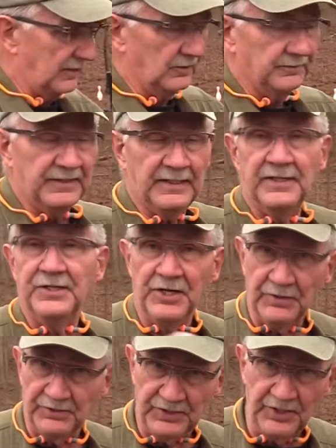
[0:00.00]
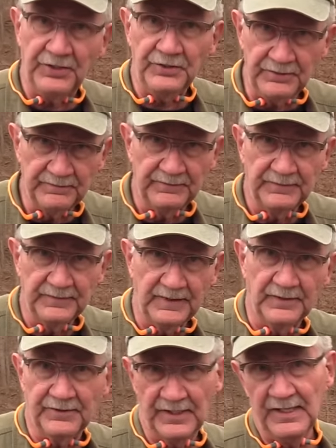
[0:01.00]
it a little bit, don't you?
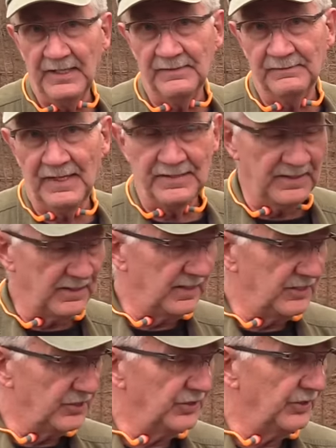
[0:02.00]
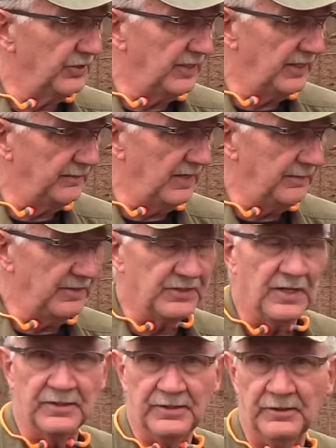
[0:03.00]
Okay, I think he should, and maybe
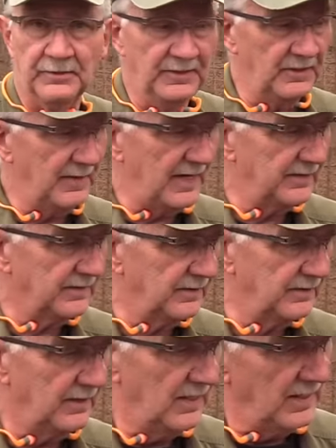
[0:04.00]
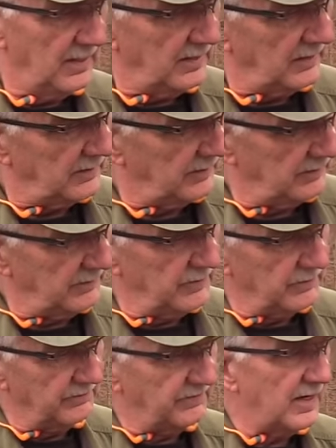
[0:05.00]
talk to you a little bit about the
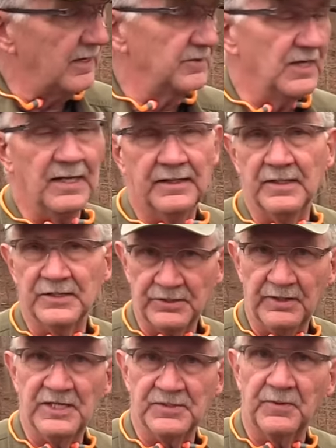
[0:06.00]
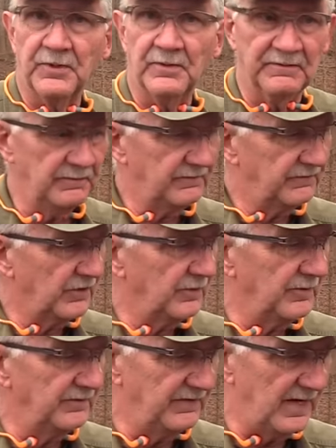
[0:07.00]
firearms like this,
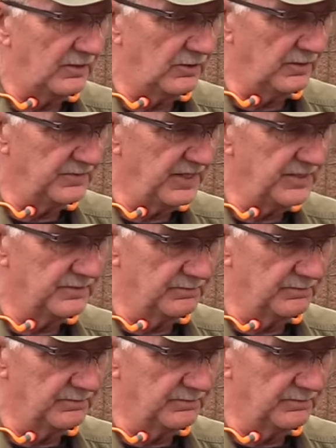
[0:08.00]
transferable firearms. He's